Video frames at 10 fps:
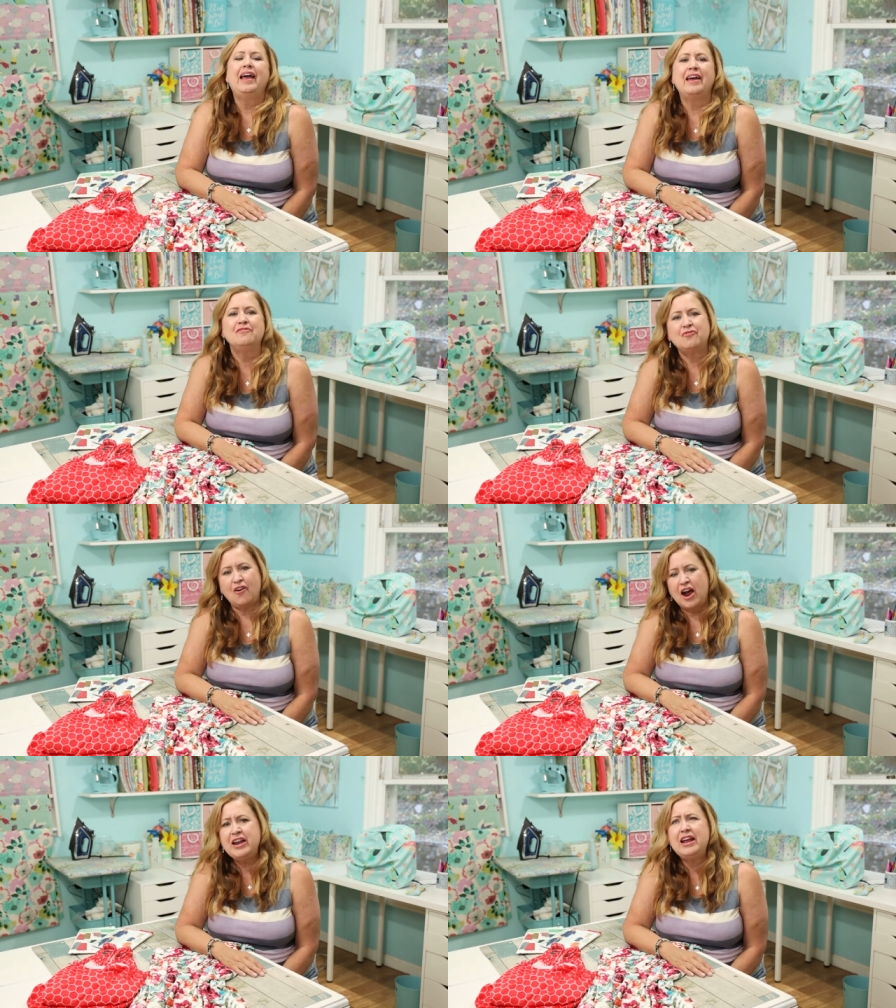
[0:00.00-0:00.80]
And
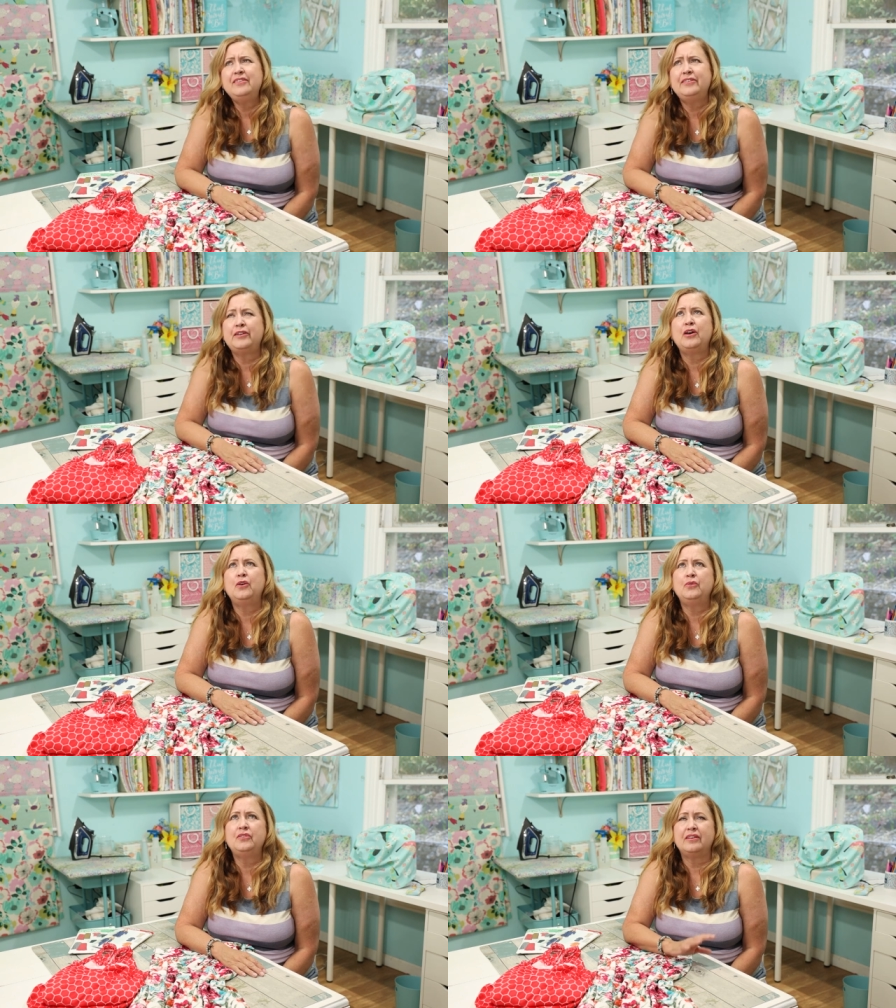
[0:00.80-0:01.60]
Friday
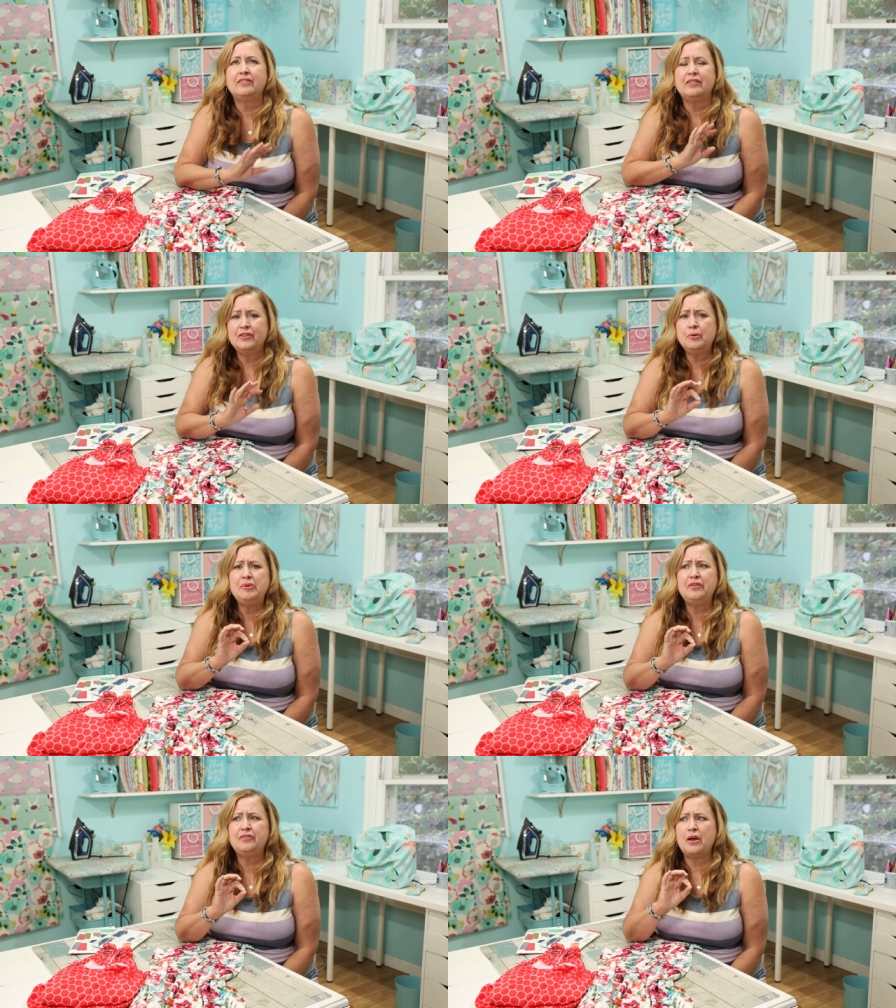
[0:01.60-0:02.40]
Sews is a little
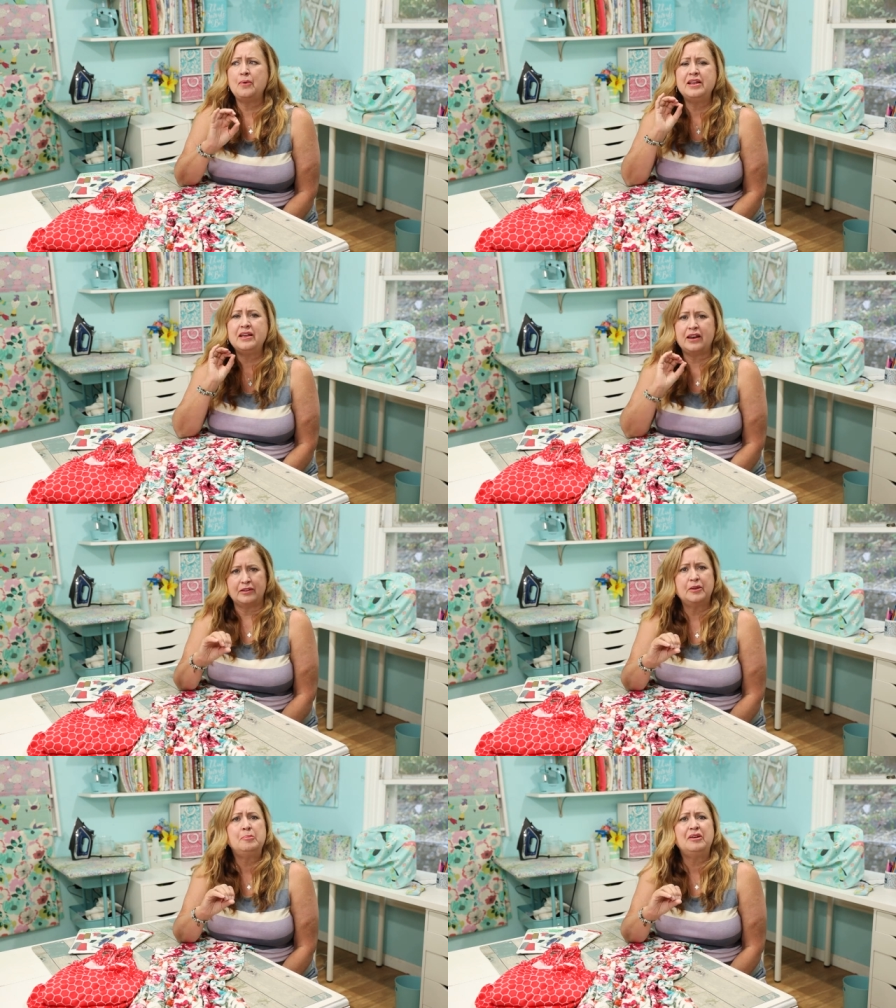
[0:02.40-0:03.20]
bit of sewing and
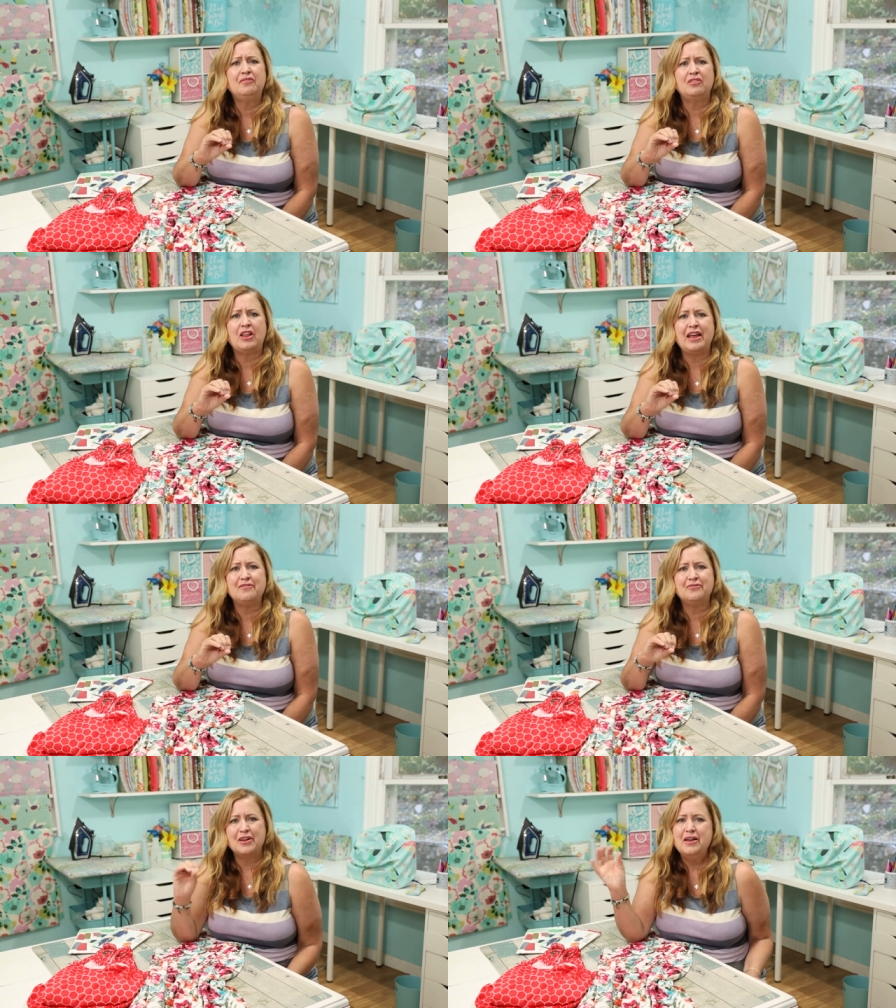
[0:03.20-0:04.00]
a little bit of
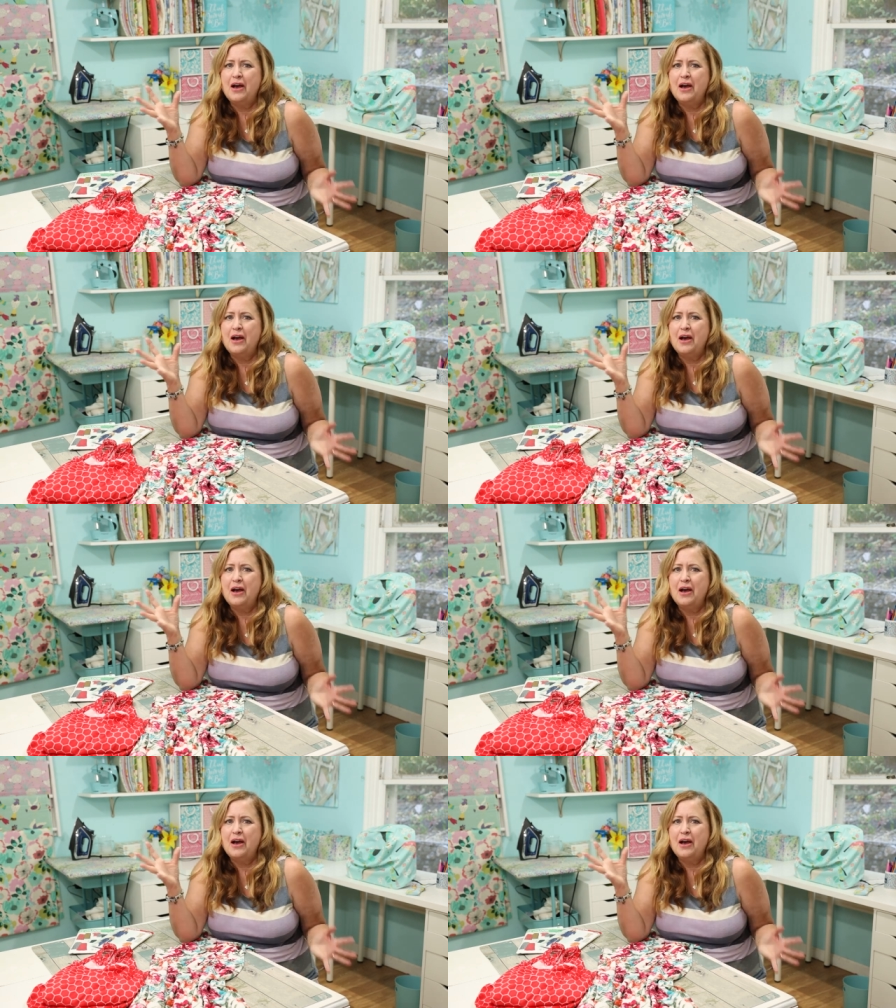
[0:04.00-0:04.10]
life